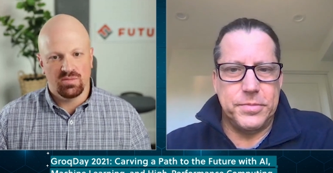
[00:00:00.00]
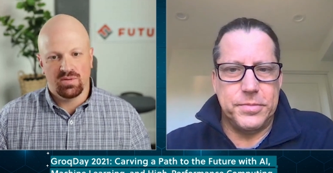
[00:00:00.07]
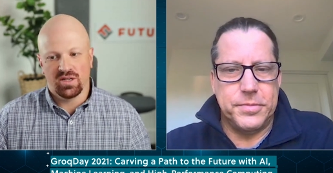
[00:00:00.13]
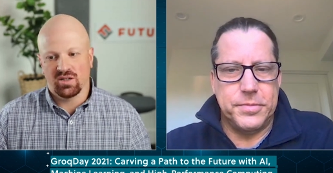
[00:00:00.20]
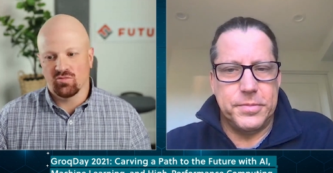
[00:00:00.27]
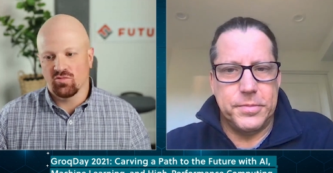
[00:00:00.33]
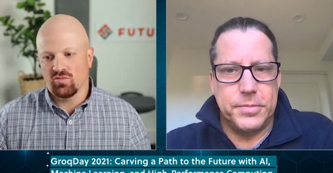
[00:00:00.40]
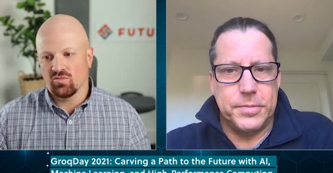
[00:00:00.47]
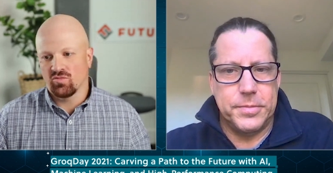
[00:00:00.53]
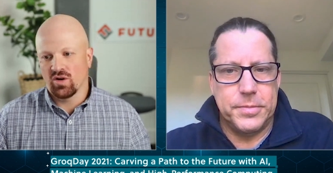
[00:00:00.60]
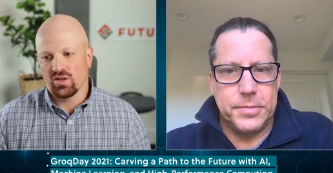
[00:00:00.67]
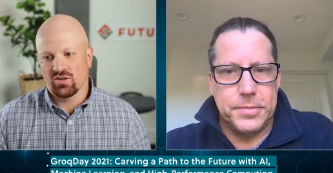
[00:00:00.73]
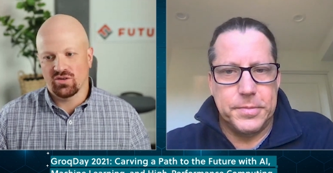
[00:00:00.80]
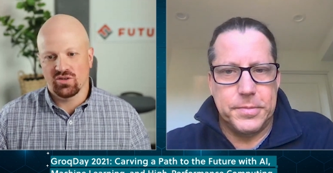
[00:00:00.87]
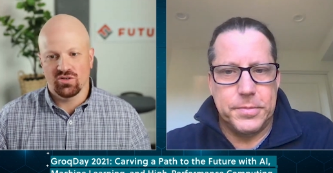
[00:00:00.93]
Speaker 1: depending
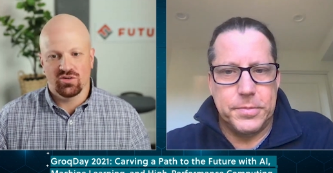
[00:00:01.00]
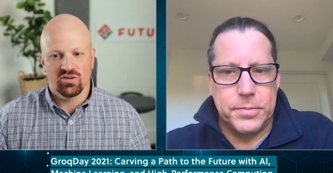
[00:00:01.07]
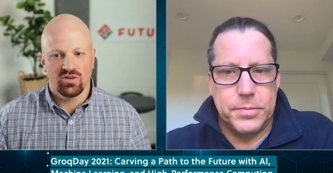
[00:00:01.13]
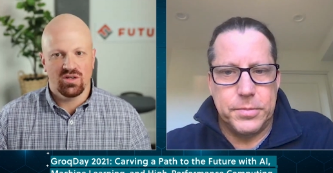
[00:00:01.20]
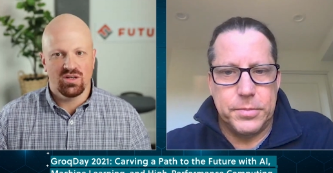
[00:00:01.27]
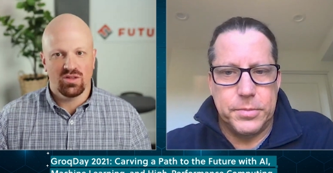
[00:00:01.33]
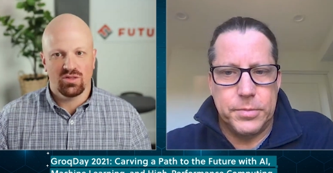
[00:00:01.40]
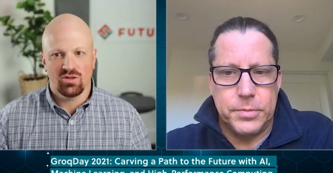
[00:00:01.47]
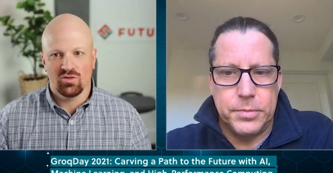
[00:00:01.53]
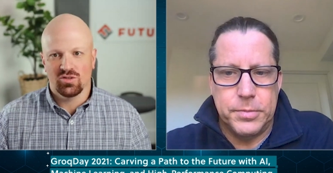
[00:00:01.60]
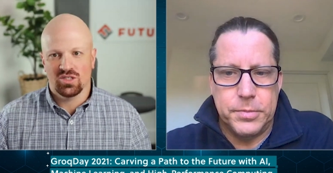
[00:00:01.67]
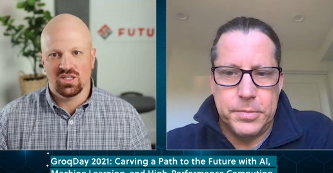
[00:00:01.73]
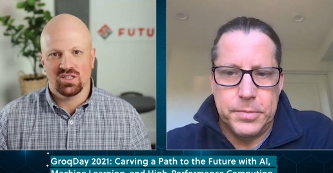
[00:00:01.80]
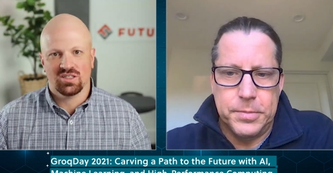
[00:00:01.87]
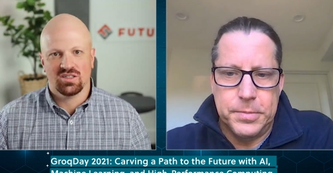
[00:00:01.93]
whether you're an
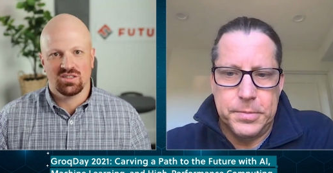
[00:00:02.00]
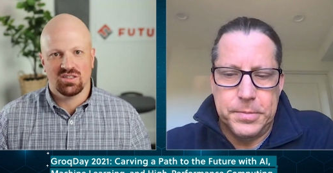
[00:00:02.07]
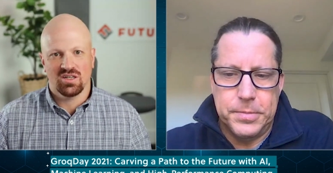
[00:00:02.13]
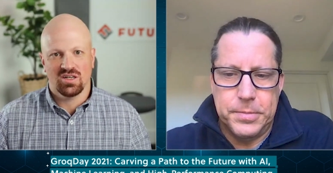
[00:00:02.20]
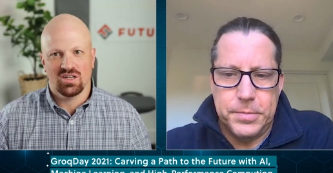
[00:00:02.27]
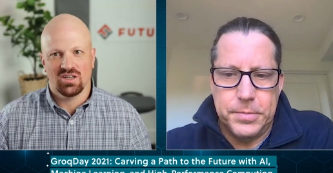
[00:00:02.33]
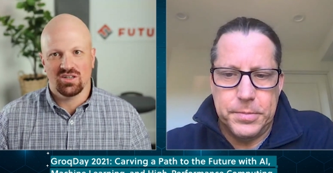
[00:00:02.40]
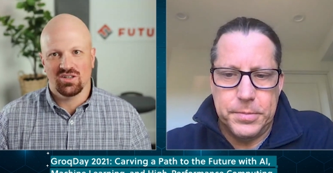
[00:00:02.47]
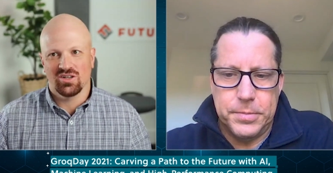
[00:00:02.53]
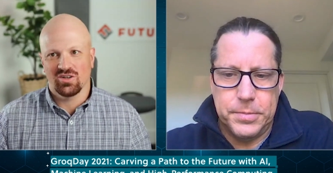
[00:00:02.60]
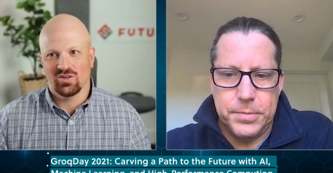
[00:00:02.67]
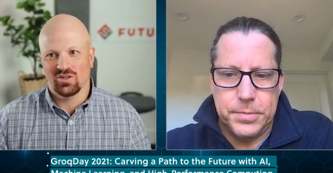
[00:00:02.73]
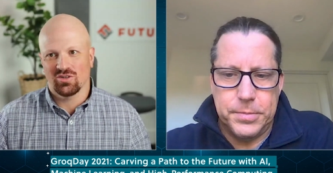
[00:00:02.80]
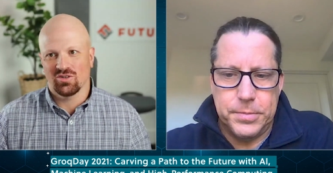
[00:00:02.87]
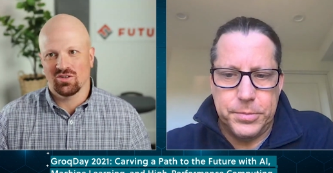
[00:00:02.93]
enthusiast, uh, you
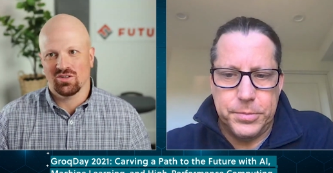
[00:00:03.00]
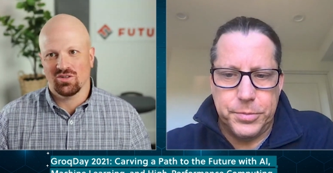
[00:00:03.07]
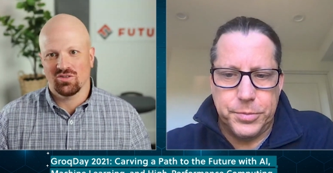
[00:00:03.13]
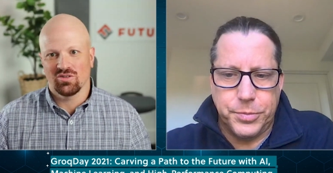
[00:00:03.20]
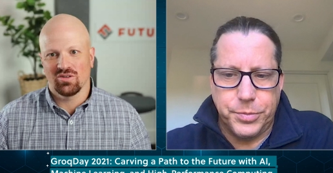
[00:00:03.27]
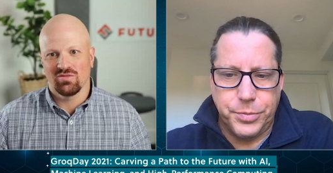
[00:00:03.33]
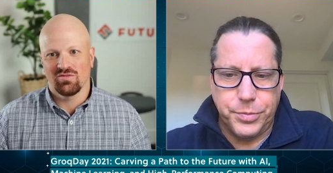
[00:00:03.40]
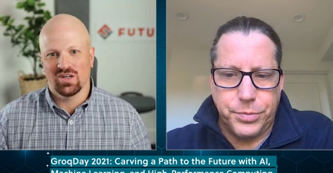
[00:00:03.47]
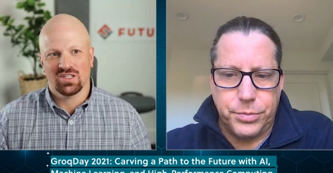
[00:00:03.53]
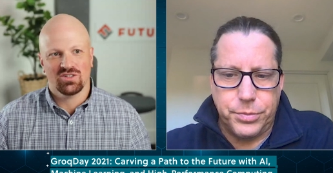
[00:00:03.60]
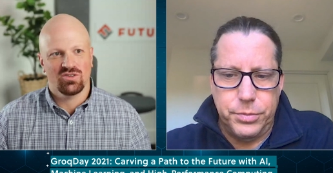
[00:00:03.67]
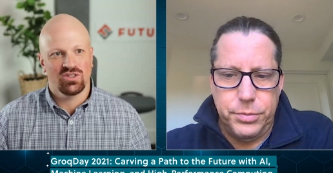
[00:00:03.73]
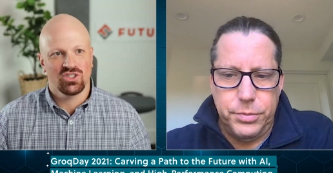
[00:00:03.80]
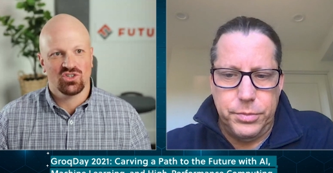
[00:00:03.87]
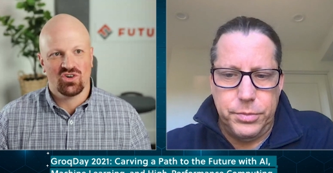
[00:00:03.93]
know, you're you're an
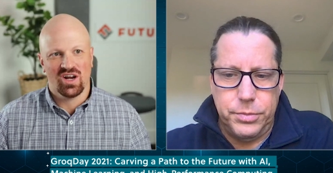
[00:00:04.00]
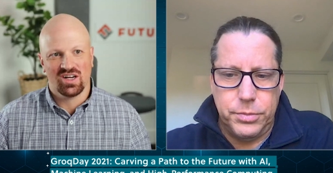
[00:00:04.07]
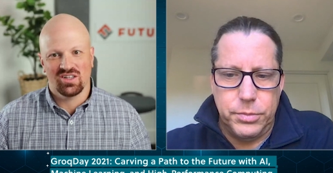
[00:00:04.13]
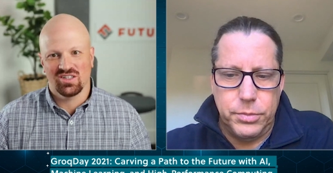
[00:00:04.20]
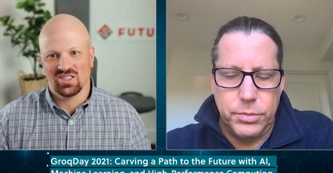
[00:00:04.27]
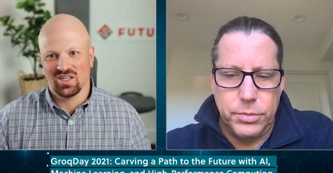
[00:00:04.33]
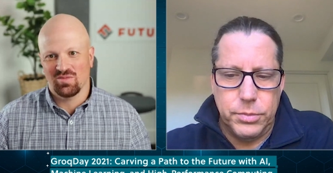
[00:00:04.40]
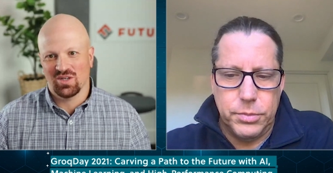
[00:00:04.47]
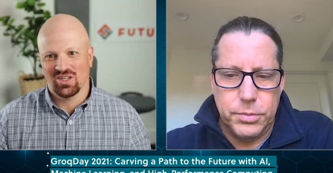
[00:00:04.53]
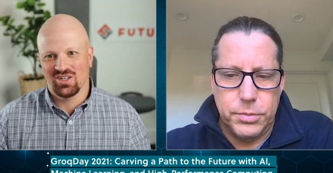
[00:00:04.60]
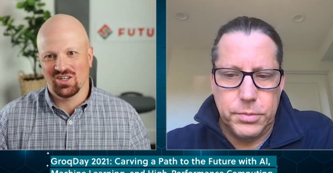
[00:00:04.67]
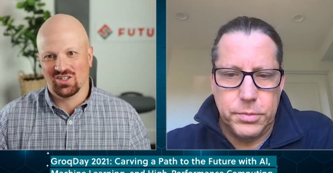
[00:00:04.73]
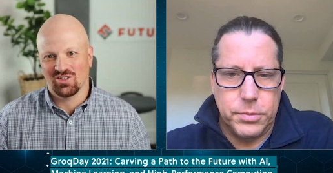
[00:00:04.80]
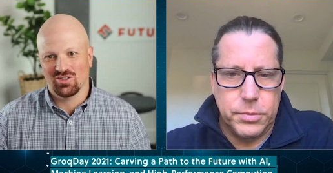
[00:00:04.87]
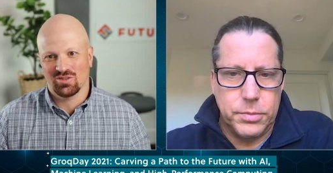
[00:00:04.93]
investor that's tracking the
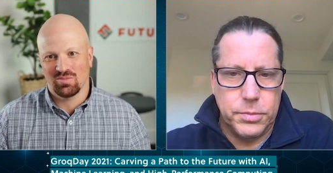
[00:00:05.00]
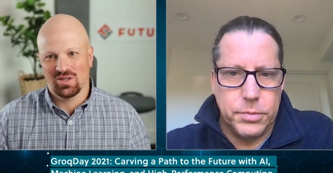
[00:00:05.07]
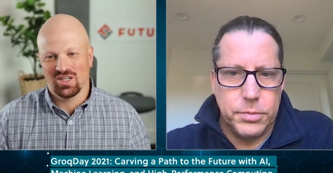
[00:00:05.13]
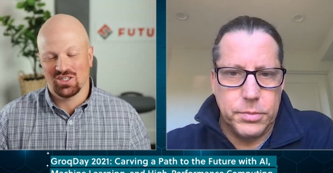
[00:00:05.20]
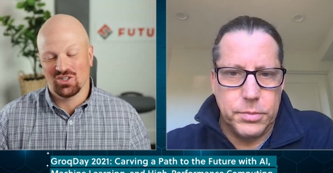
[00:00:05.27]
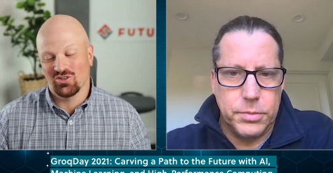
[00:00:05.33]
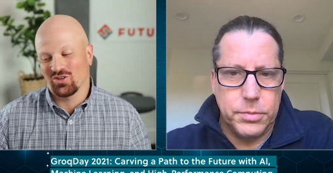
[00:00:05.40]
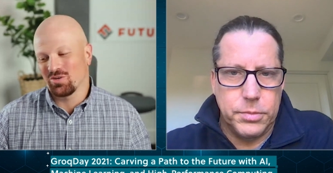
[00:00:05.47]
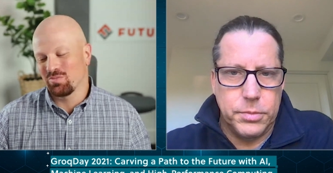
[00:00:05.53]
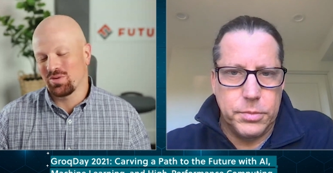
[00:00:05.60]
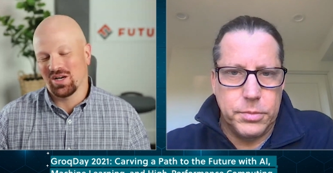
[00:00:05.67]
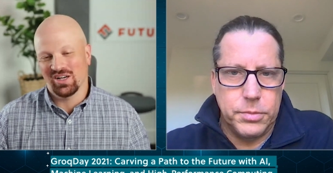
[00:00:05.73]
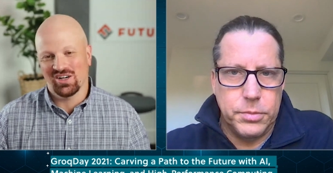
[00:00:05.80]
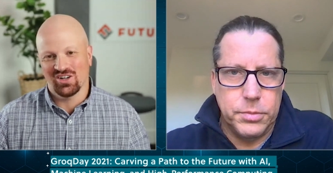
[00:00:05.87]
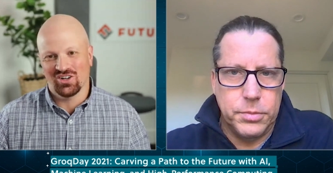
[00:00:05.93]
semiconductor space, you're a
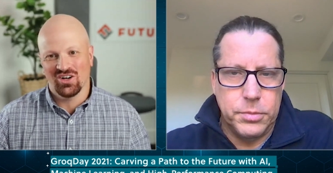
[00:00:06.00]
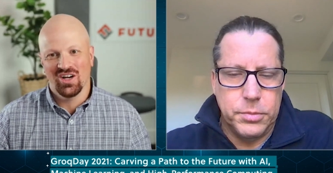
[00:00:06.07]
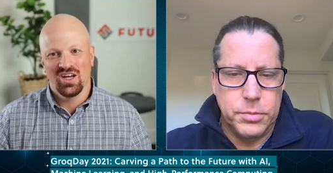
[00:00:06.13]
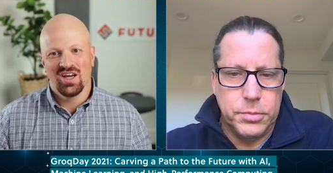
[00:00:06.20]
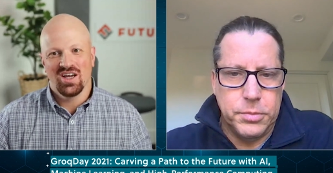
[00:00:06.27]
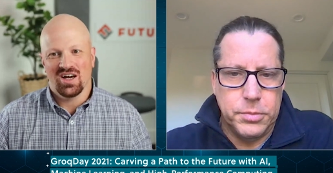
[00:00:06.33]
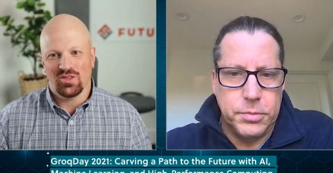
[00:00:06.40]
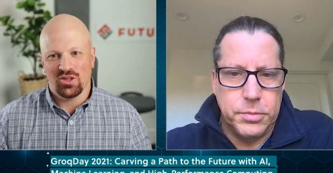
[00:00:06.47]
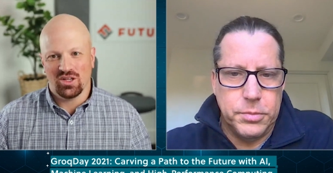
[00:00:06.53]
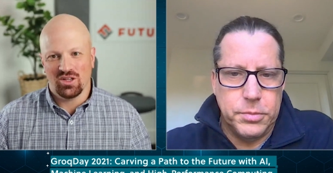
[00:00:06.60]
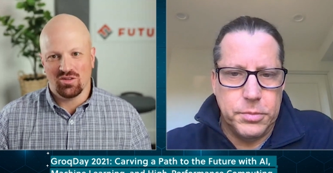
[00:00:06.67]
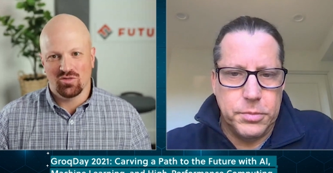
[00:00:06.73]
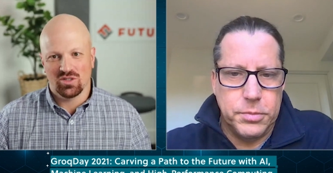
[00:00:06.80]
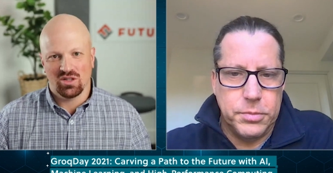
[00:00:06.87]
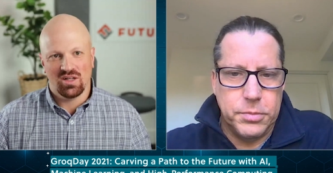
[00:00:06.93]
competitor. I
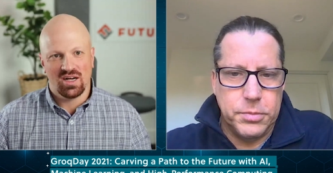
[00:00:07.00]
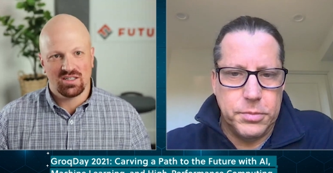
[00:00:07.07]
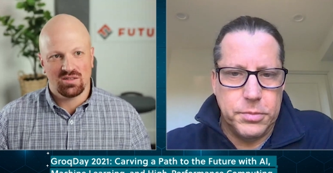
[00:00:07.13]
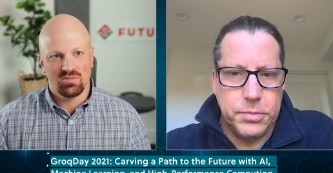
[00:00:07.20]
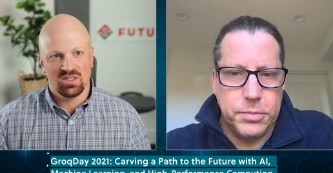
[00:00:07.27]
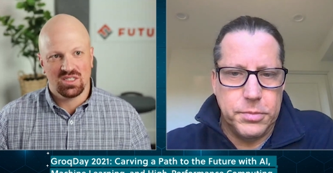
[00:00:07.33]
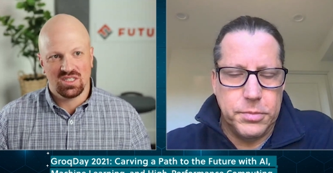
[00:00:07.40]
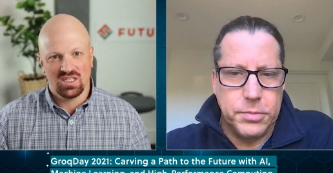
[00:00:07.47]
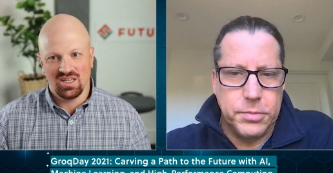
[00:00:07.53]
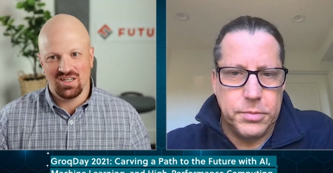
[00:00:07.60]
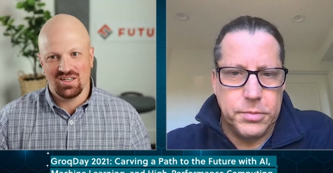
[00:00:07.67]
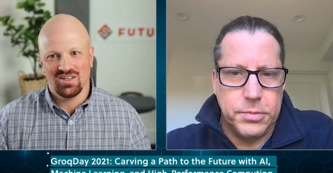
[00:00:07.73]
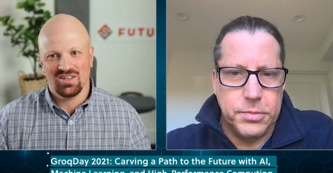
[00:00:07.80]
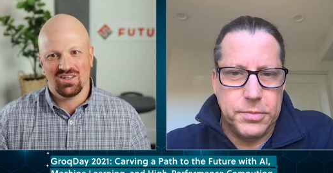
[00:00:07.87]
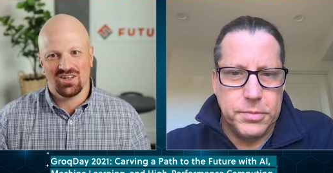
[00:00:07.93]
think there was a lot to be
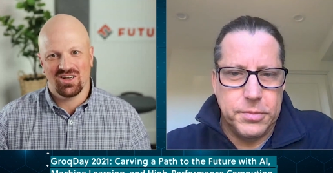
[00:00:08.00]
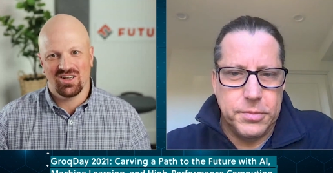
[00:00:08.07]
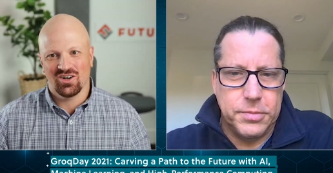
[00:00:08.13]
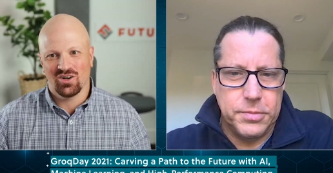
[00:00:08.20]
seen and